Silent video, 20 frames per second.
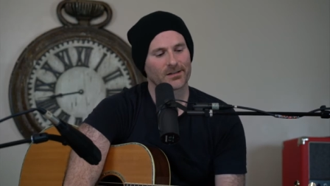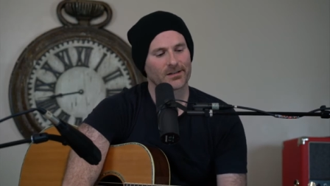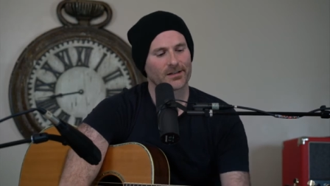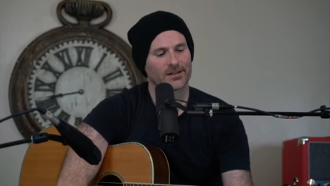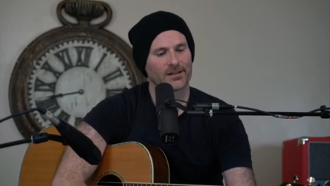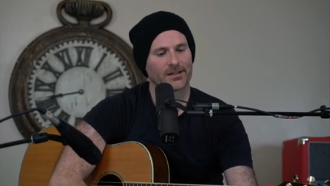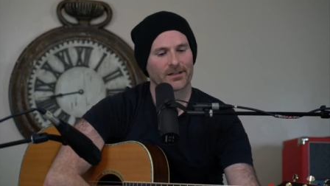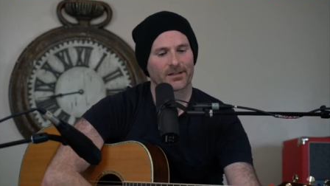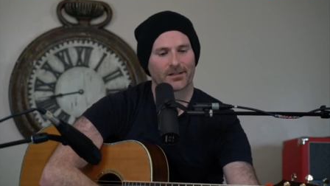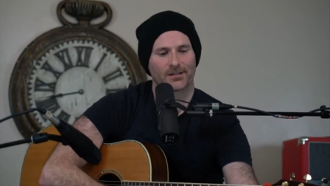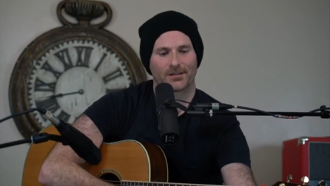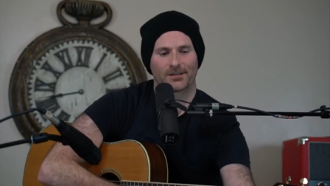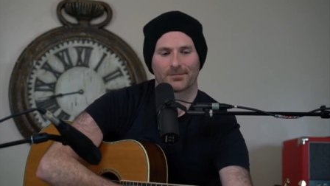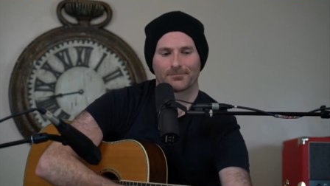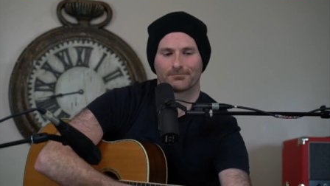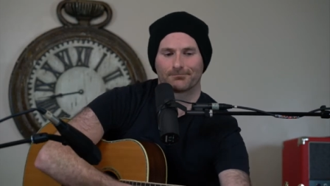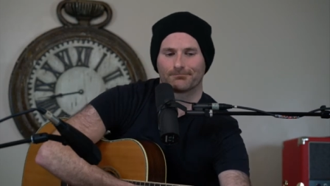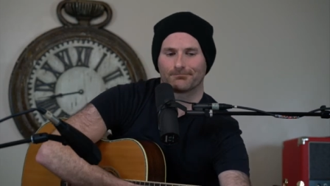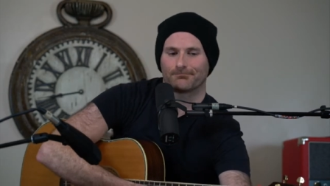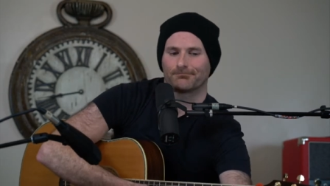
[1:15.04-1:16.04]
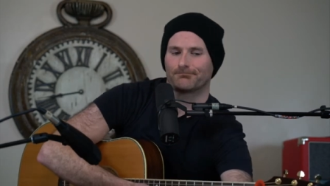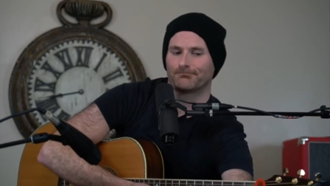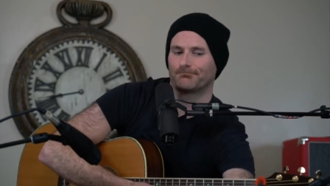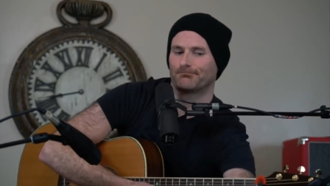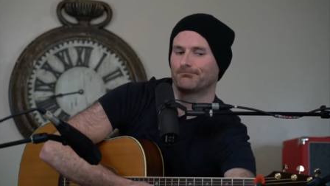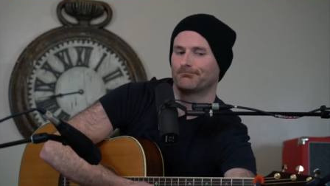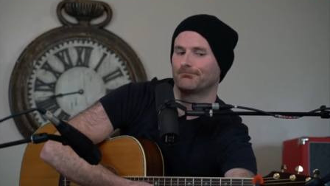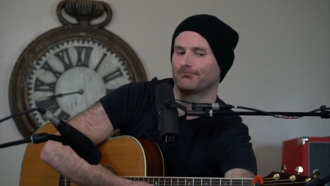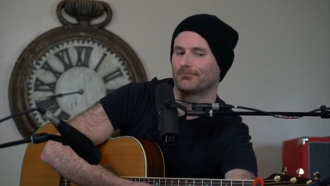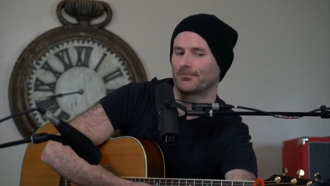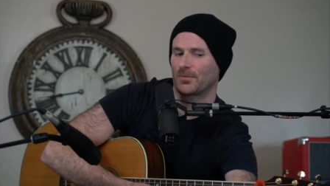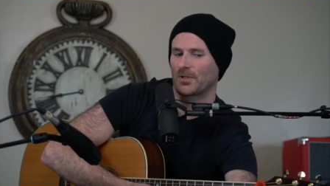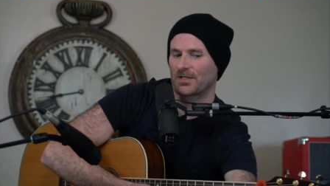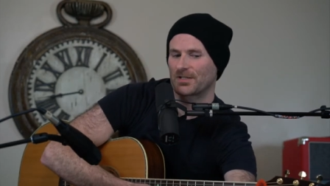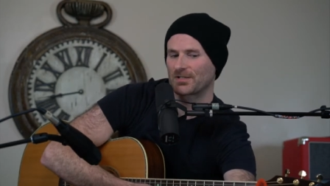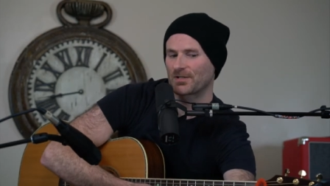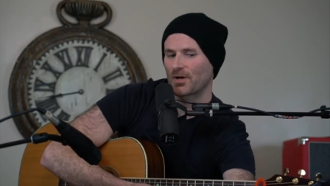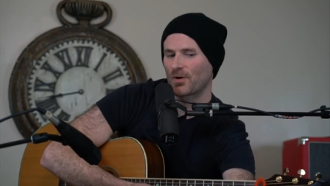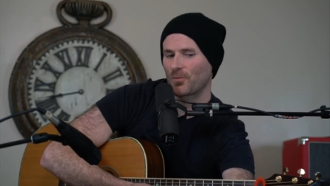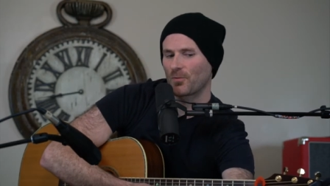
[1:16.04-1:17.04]
And I'm going to
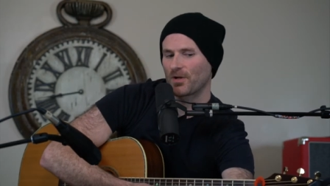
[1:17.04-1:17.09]
start